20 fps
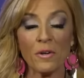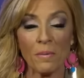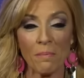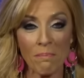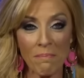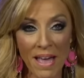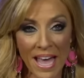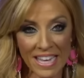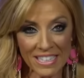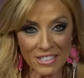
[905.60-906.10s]

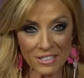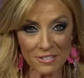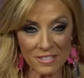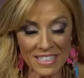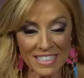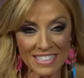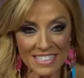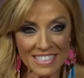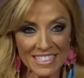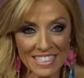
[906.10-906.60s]

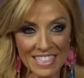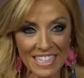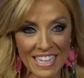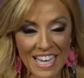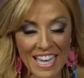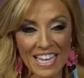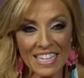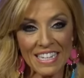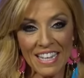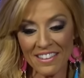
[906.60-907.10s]
mattress.
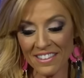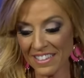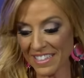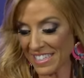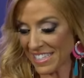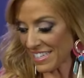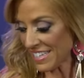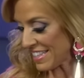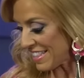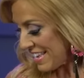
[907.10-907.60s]
Now
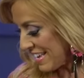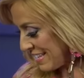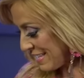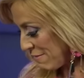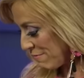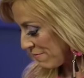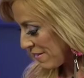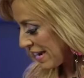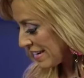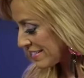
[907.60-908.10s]
listen to this.
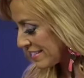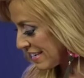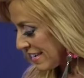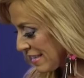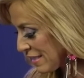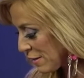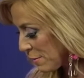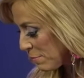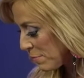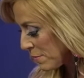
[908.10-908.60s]
In fact,
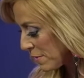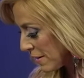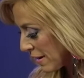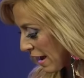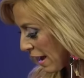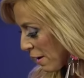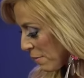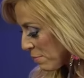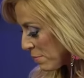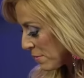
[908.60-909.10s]
in the book,
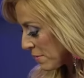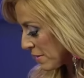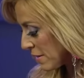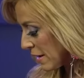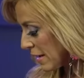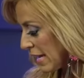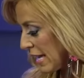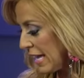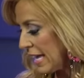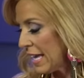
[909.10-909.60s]
I put a
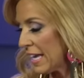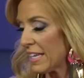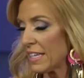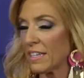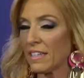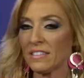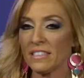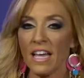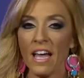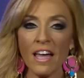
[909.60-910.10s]

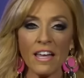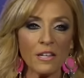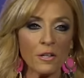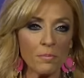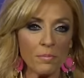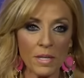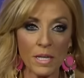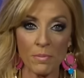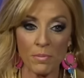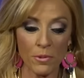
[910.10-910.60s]
ton of
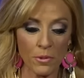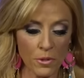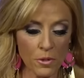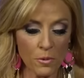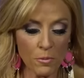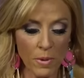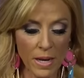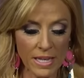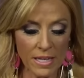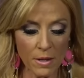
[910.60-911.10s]
people who
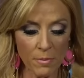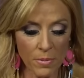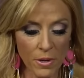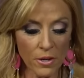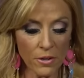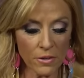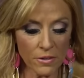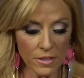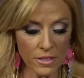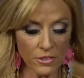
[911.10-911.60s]
wake up
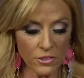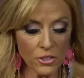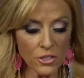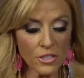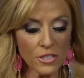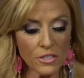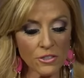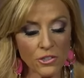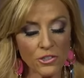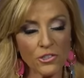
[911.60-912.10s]
early just
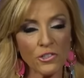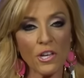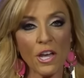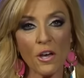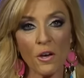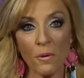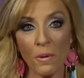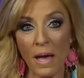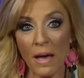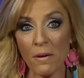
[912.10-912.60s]
to
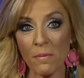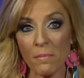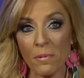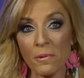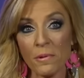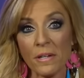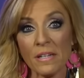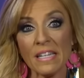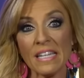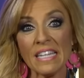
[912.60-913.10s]
show how
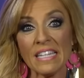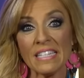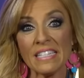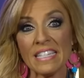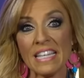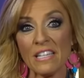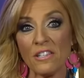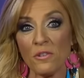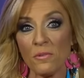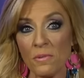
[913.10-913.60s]
important it is
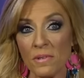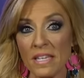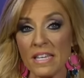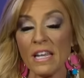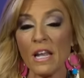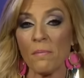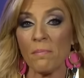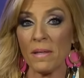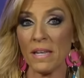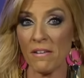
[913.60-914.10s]
that you get
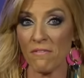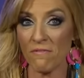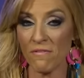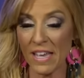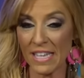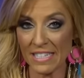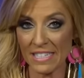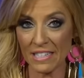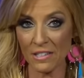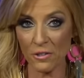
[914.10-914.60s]
up and
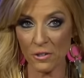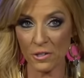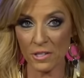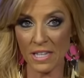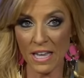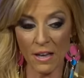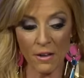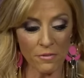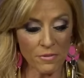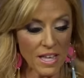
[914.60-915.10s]
invest in
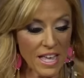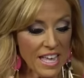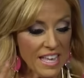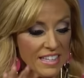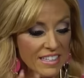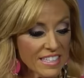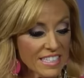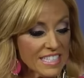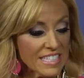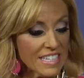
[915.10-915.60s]
yourself.
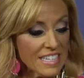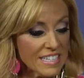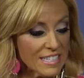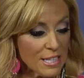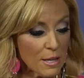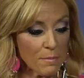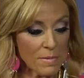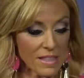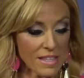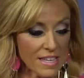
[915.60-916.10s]
Listen to
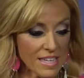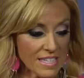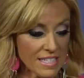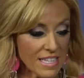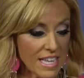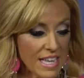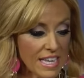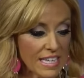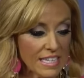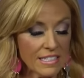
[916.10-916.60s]
some of these.
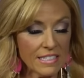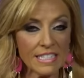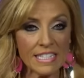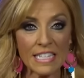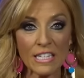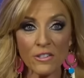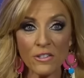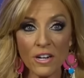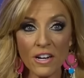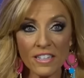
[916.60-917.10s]

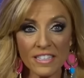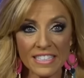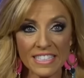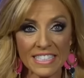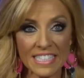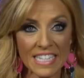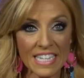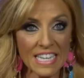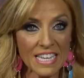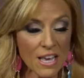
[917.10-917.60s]
Xerox
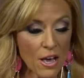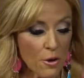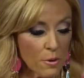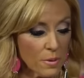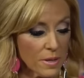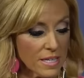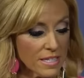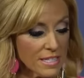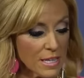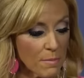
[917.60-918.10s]
C E O
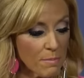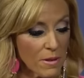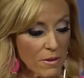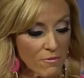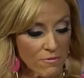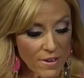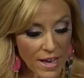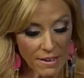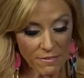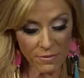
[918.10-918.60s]
gets up at
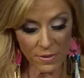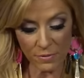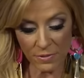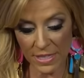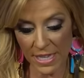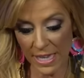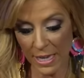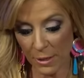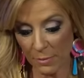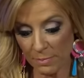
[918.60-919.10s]
five
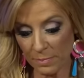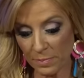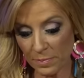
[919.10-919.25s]
fifteen.